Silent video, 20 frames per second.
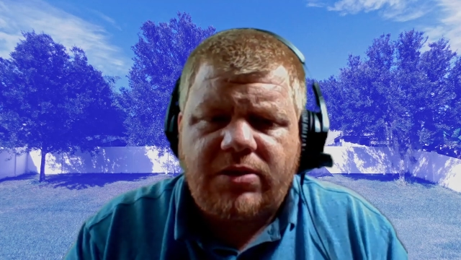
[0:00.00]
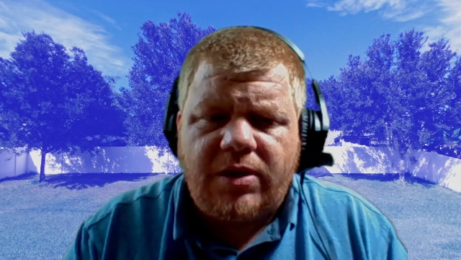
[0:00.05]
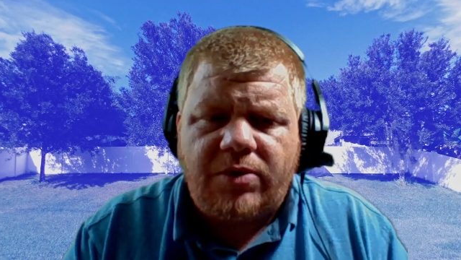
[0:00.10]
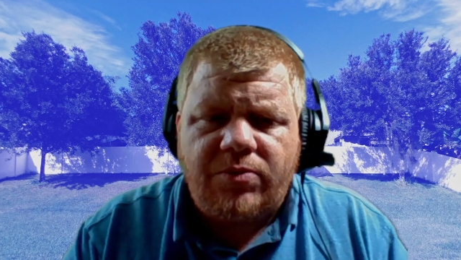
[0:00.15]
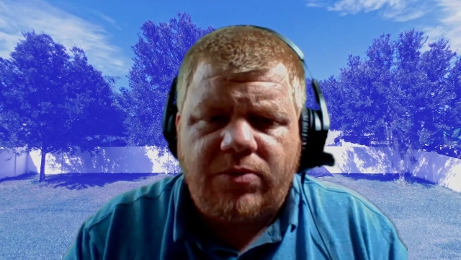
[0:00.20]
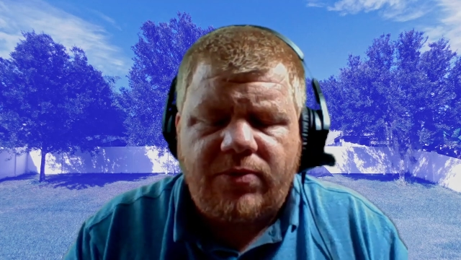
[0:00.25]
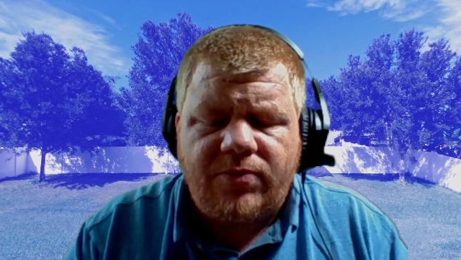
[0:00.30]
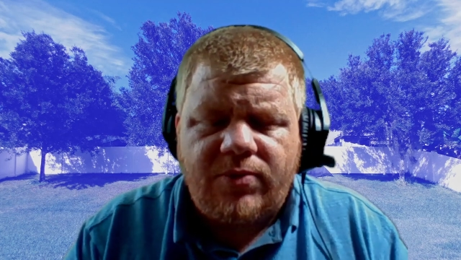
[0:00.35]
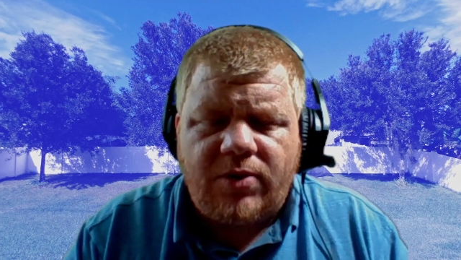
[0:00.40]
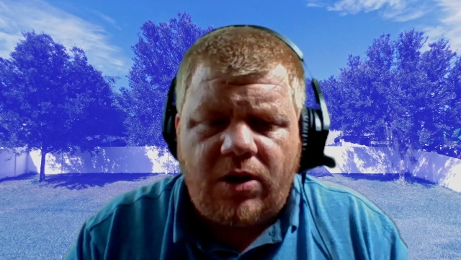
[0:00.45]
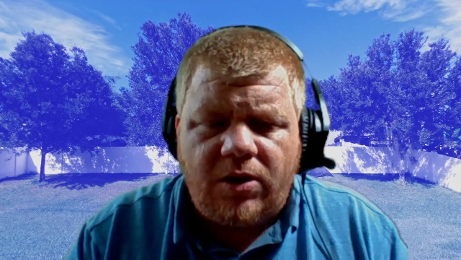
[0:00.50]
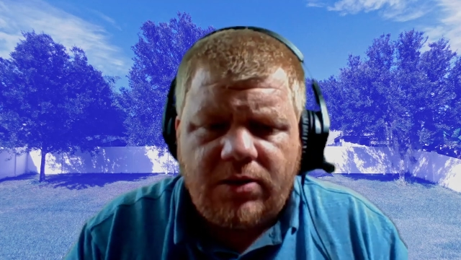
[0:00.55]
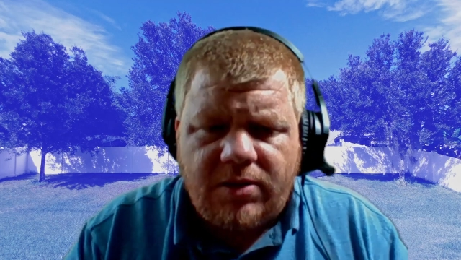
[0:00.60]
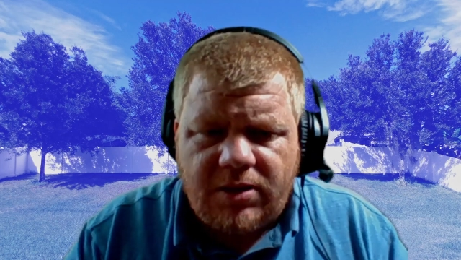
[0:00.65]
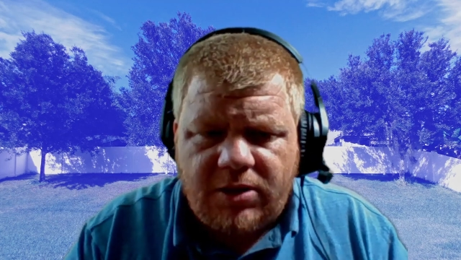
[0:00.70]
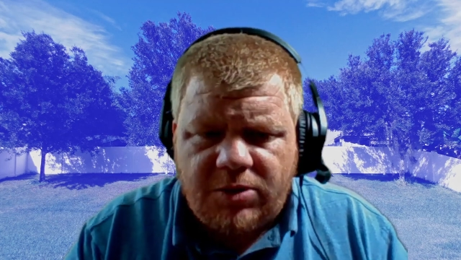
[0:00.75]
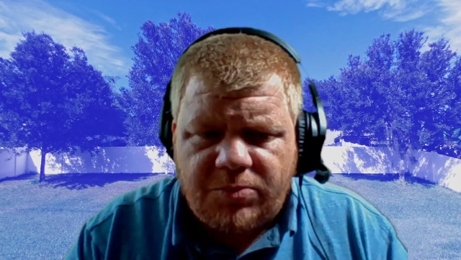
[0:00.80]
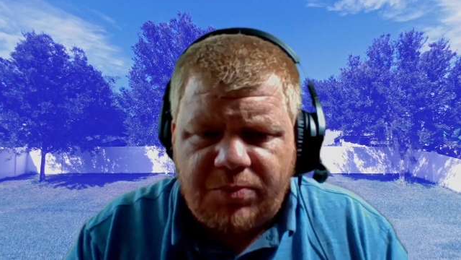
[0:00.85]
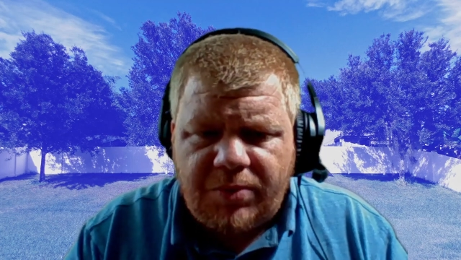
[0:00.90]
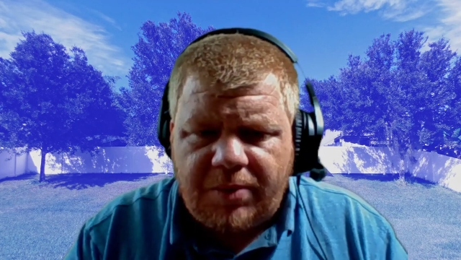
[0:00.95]
they would have called
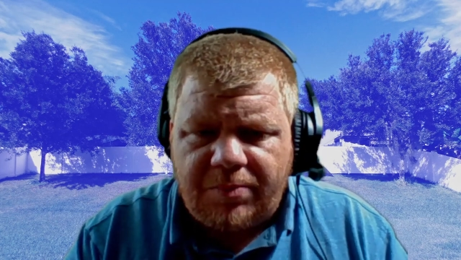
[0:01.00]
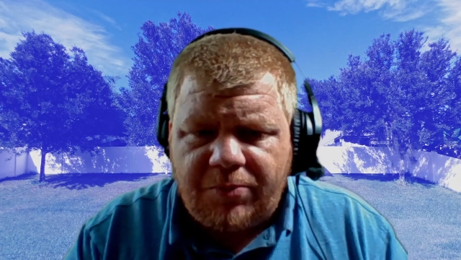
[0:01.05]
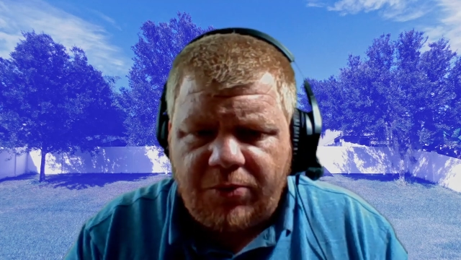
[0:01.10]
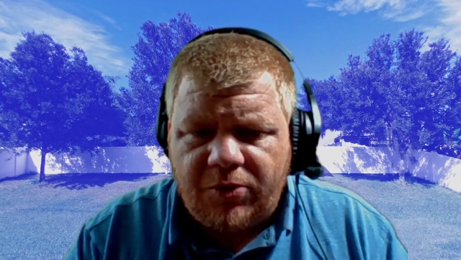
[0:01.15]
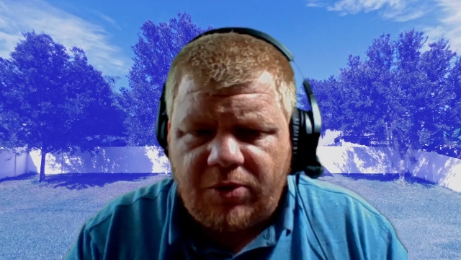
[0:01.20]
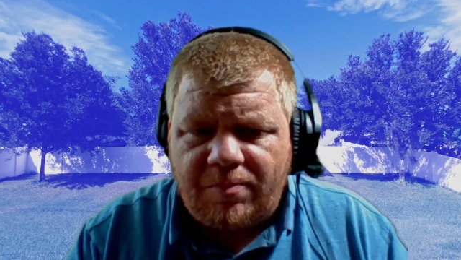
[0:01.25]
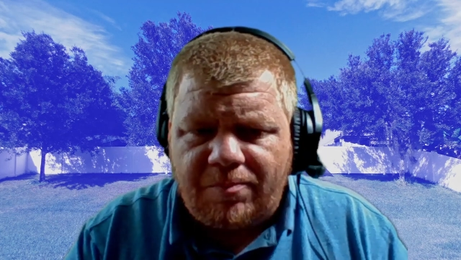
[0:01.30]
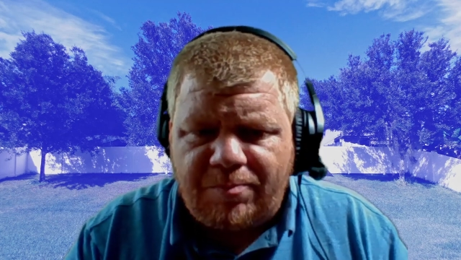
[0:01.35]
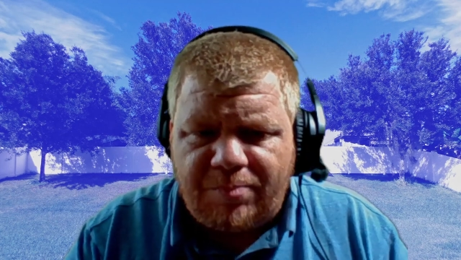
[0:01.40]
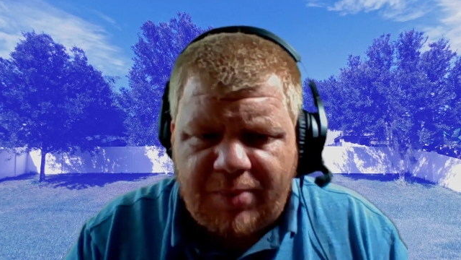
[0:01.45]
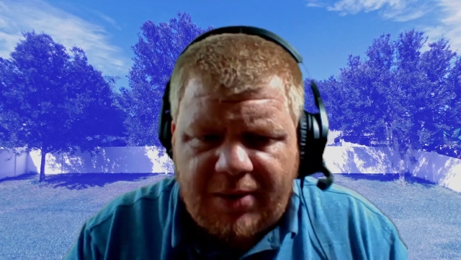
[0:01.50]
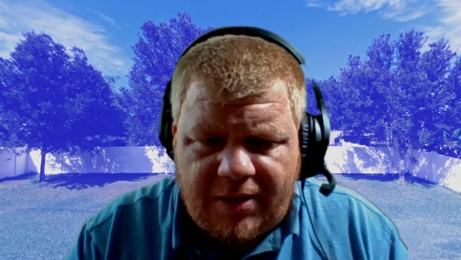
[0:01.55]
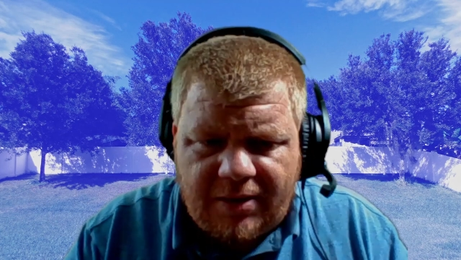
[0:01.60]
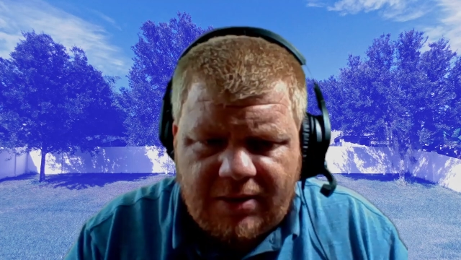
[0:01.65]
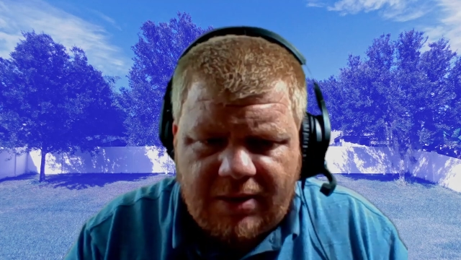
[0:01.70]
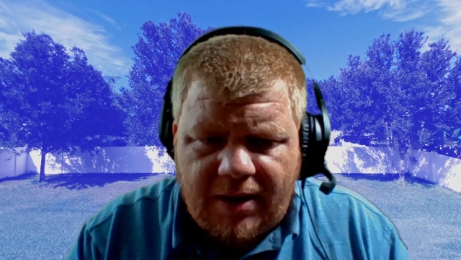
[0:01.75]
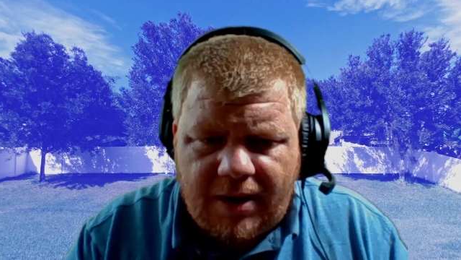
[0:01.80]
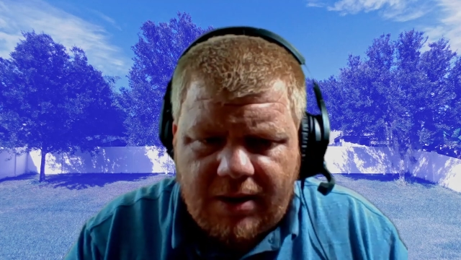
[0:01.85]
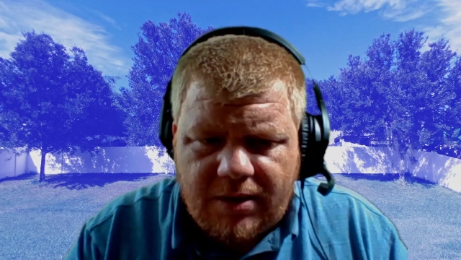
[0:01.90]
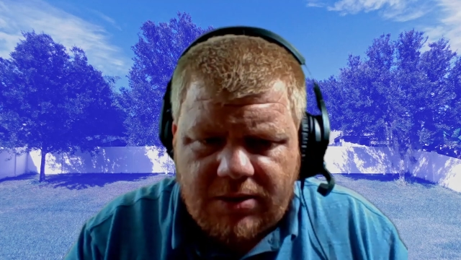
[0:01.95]
these people the
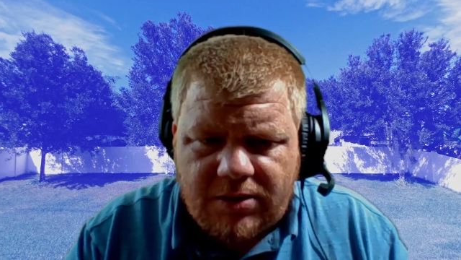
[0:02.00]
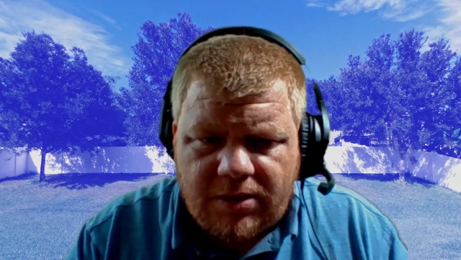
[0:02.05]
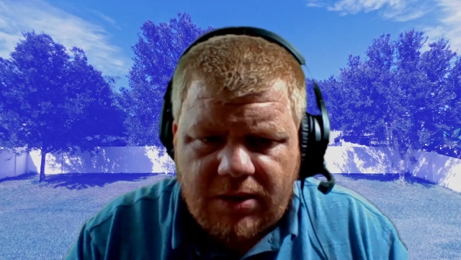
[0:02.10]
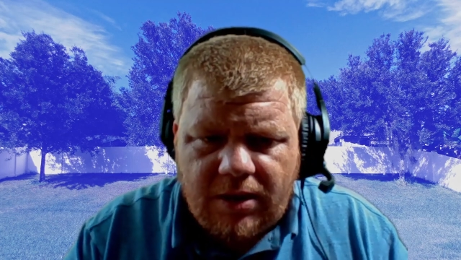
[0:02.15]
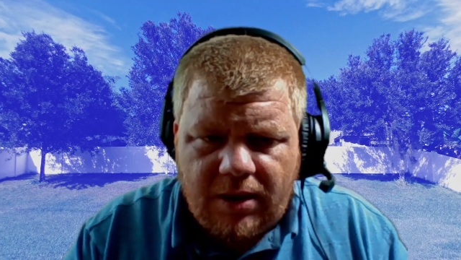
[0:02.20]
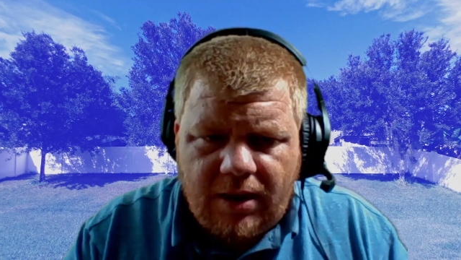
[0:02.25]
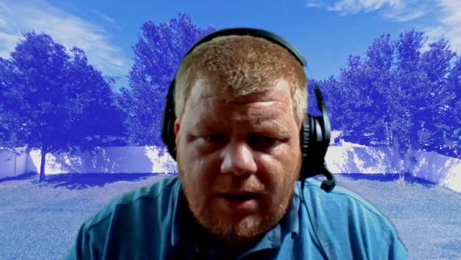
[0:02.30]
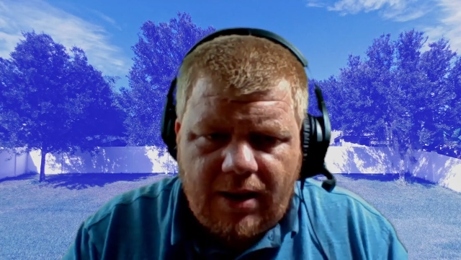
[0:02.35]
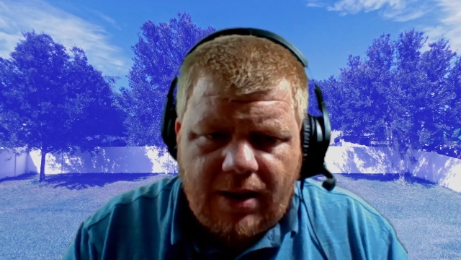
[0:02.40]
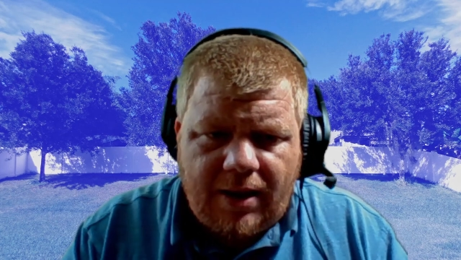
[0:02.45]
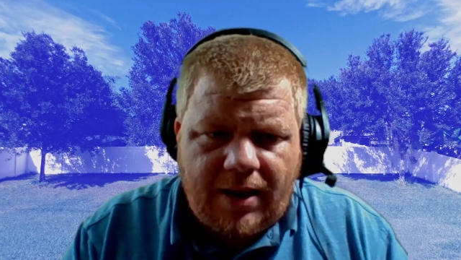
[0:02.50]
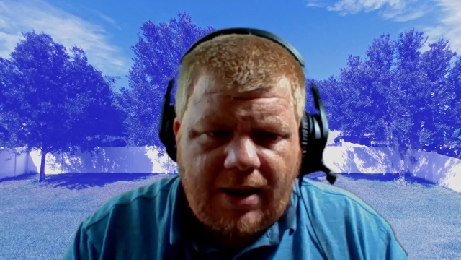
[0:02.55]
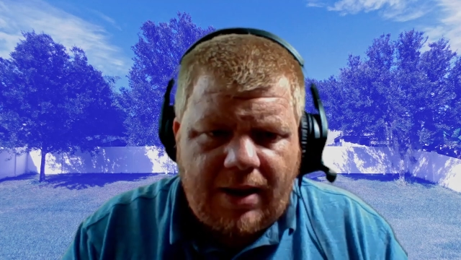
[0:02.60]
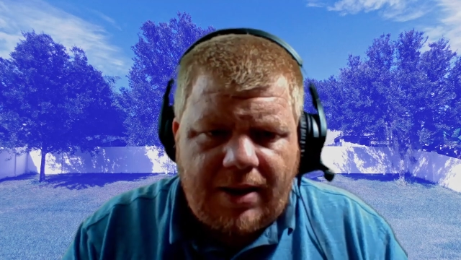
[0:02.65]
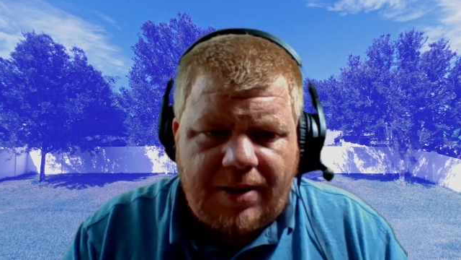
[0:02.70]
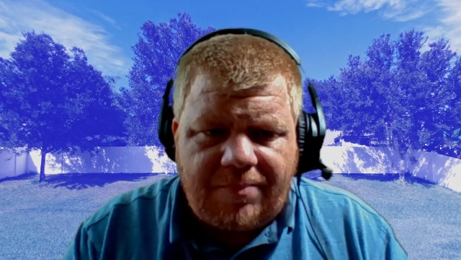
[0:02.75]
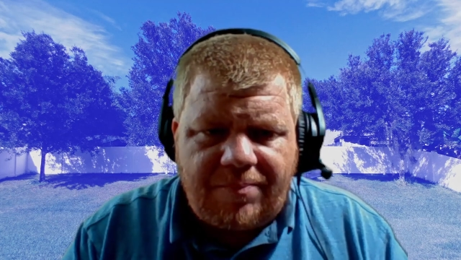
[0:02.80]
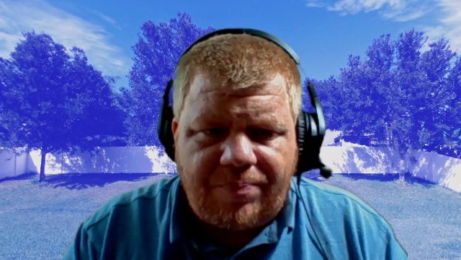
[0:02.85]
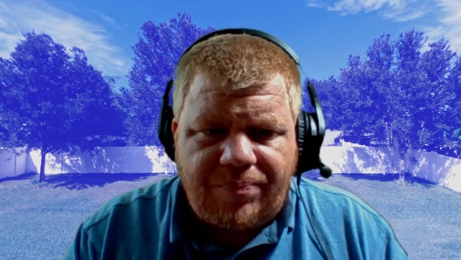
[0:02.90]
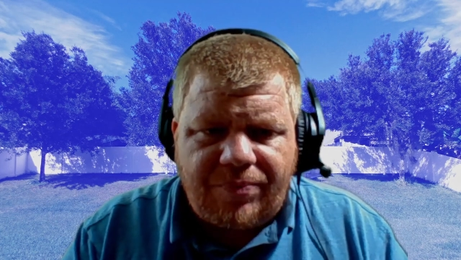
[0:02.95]
beatniks.
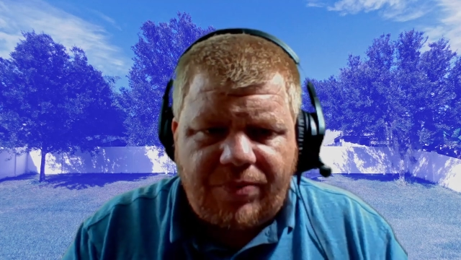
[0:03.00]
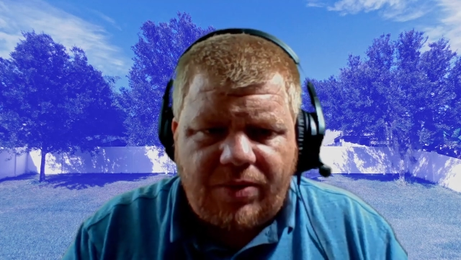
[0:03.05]
And